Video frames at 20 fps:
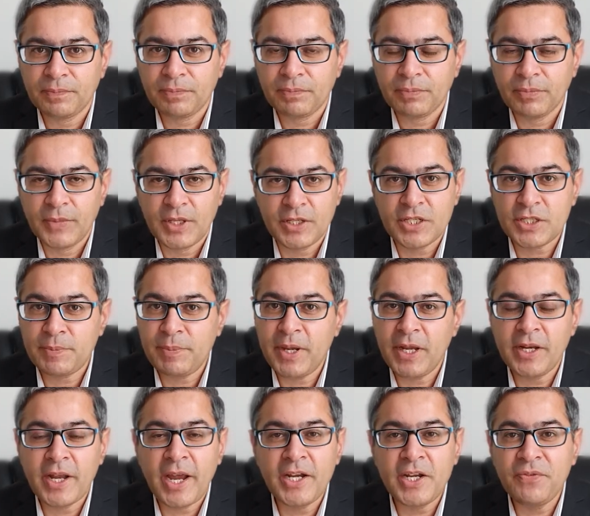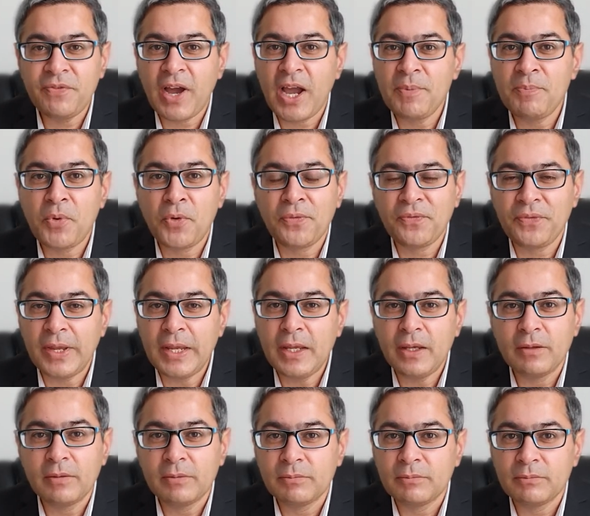They just pay £95 fee
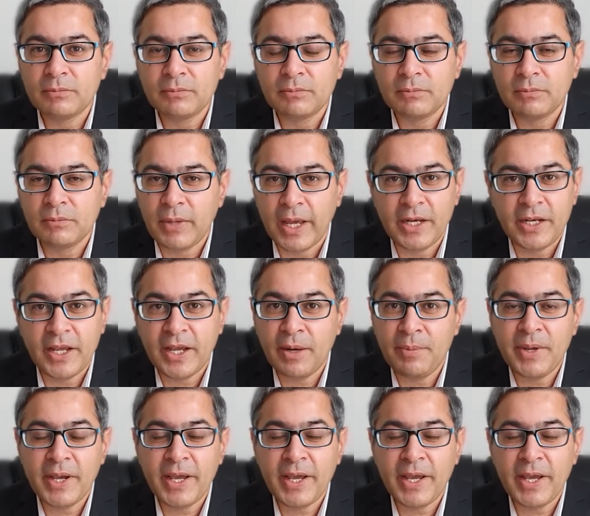and they can make an